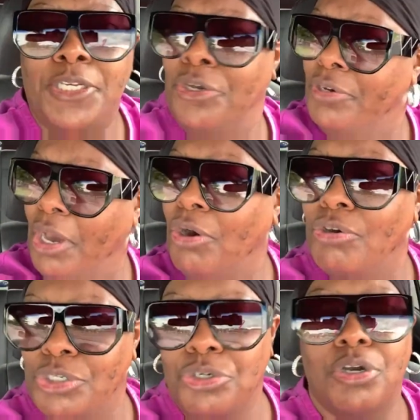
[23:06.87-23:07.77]
you know
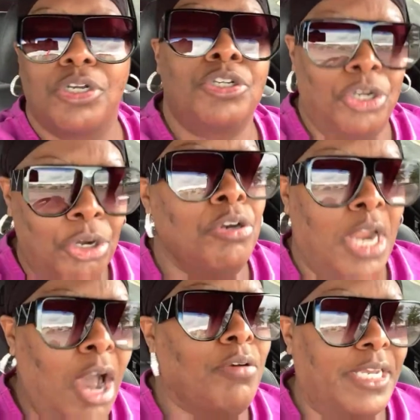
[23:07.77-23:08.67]
who you you
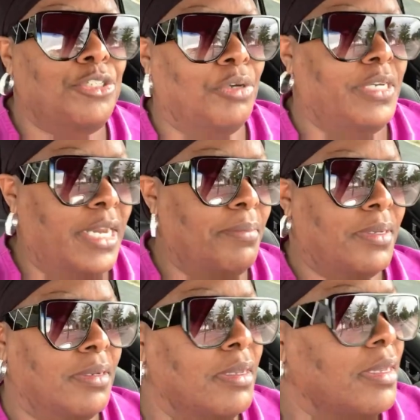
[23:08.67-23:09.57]
know that you're a demon.